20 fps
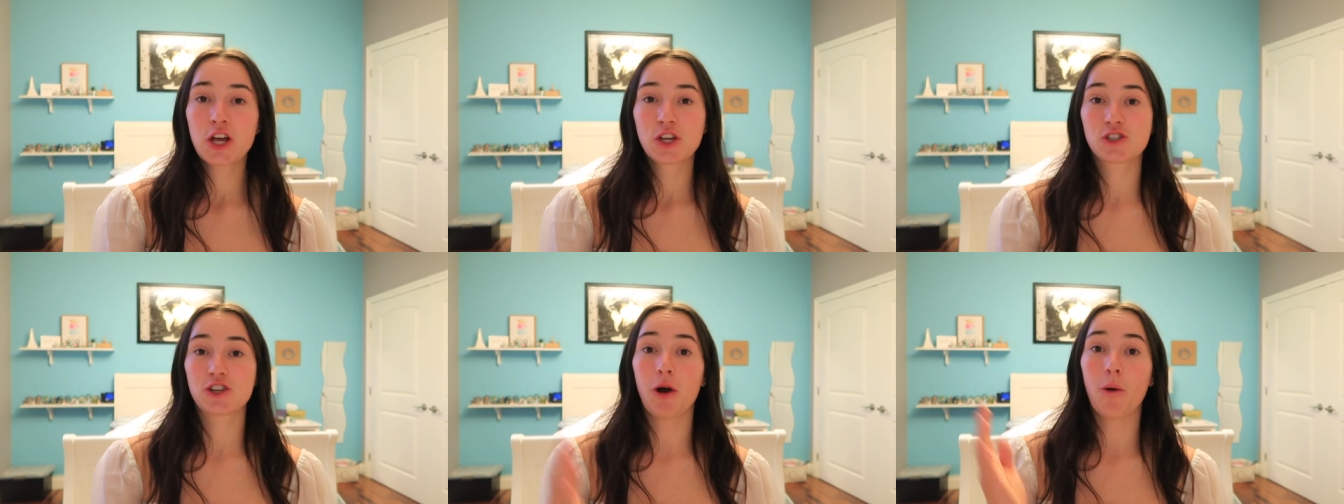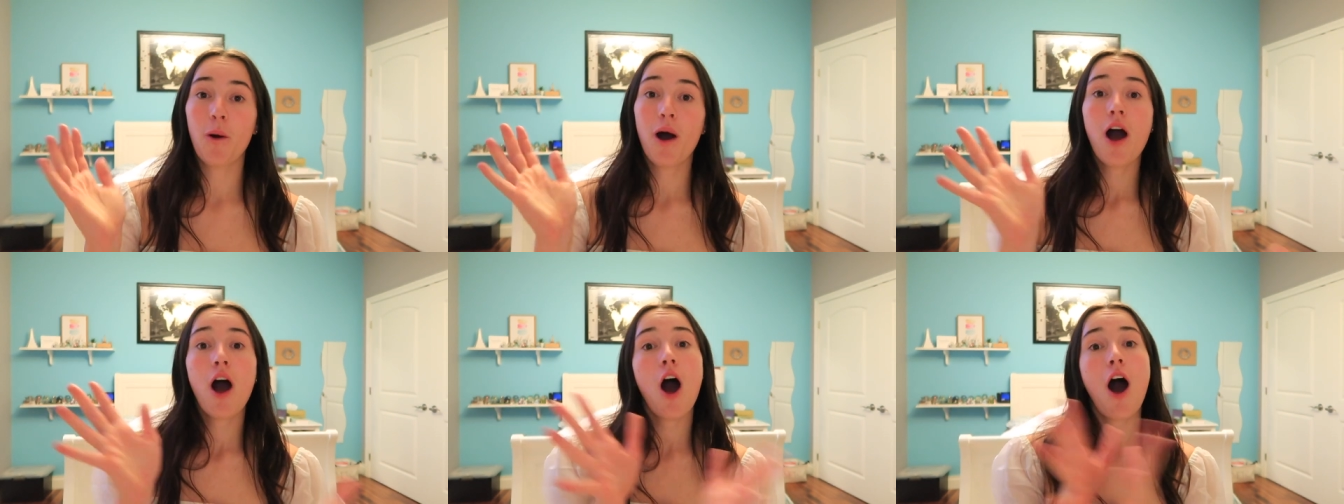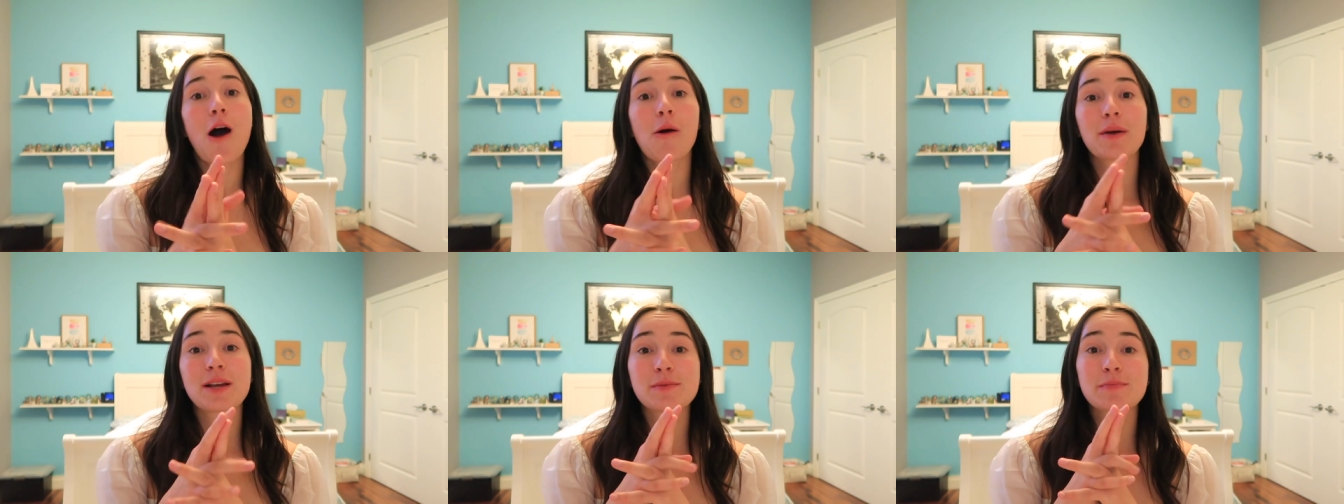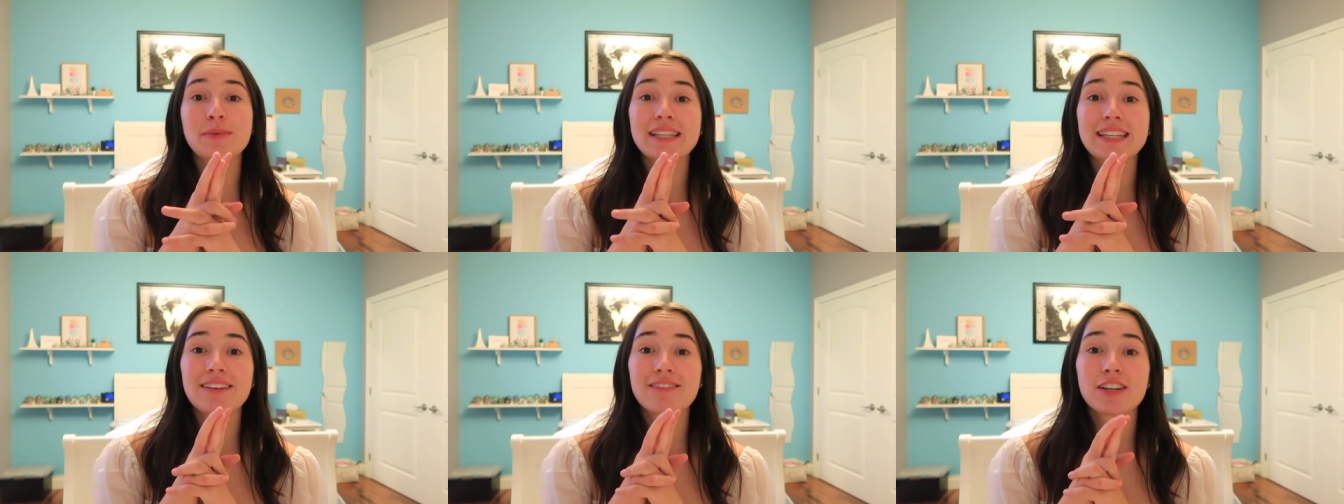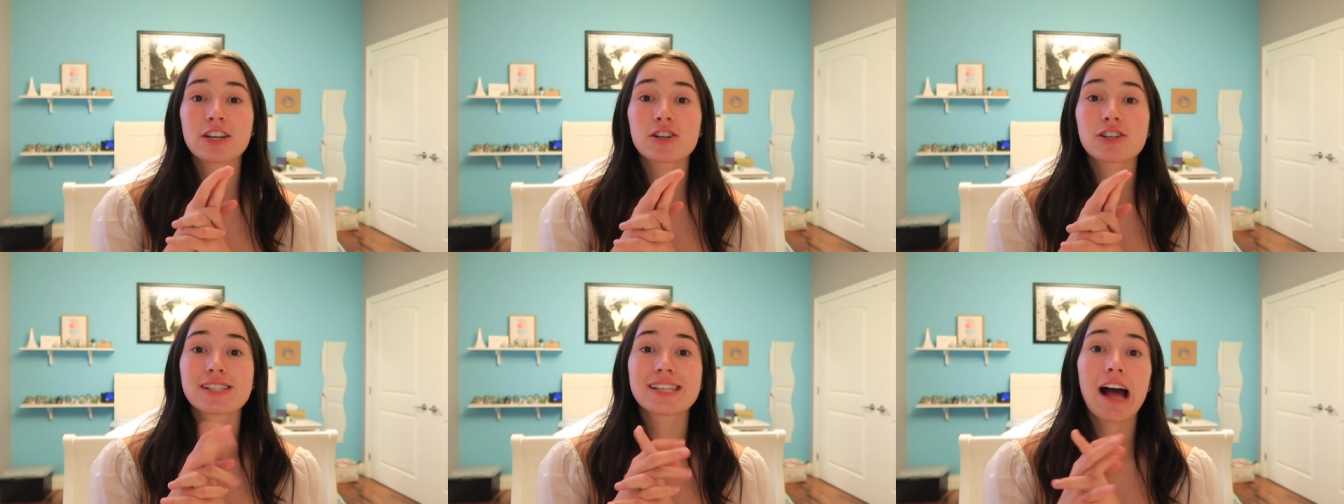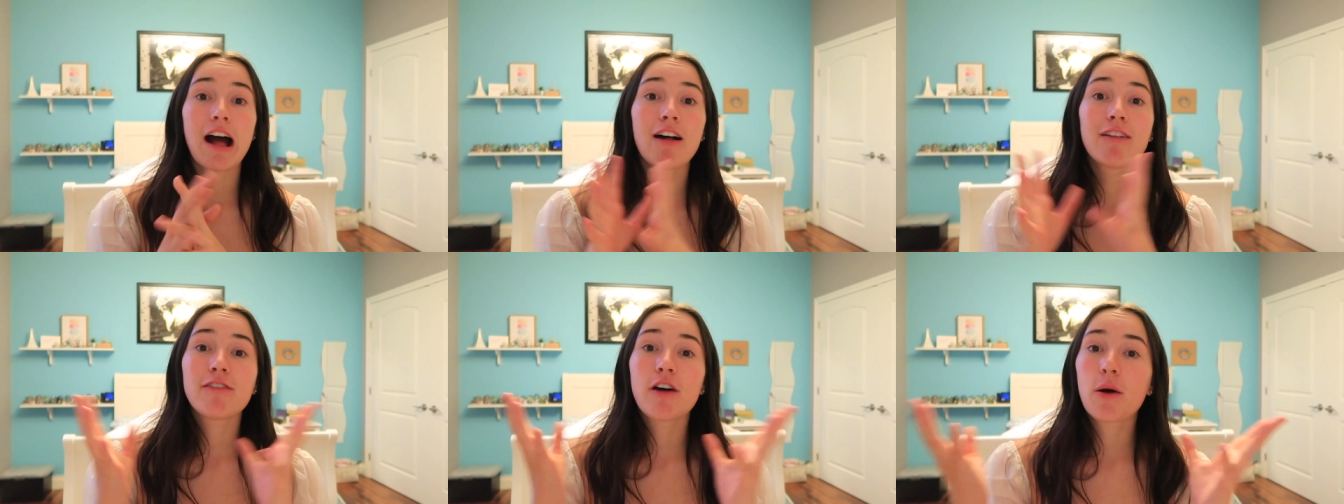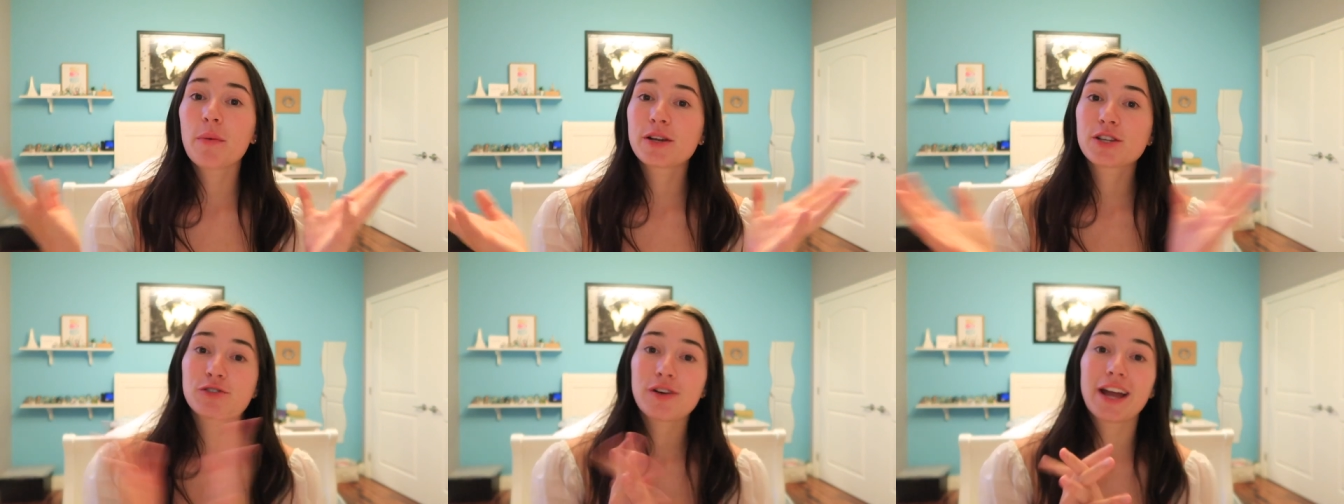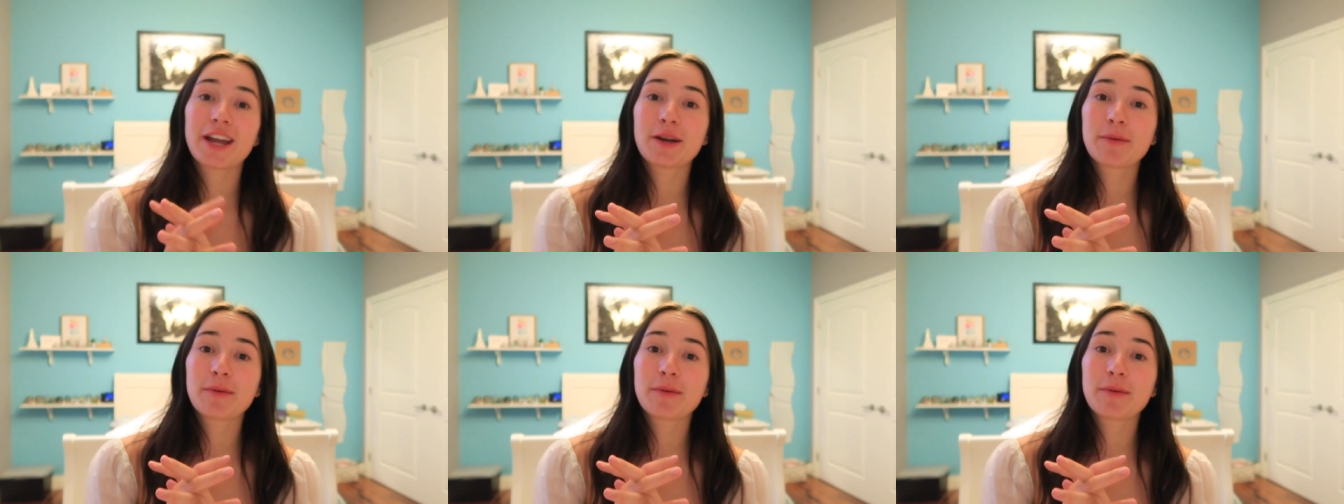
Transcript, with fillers: so always believe in yourself always try